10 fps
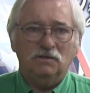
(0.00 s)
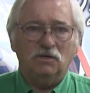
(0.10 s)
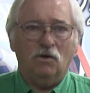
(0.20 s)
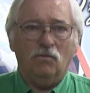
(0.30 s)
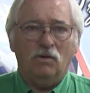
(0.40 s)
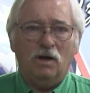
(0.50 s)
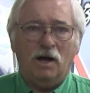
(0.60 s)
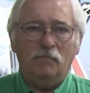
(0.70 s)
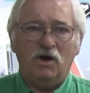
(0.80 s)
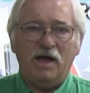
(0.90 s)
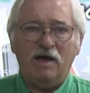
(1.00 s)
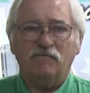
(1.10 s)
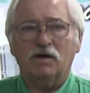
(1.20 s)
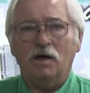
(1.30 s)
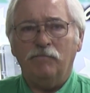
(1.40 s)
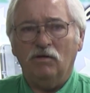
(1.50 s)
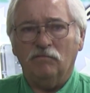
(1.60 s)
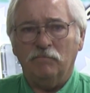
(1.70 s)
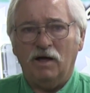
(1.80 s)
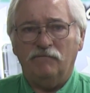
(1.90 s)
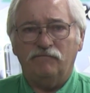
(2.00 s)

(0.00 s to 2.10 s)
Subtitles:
So I'm going to have a couple of my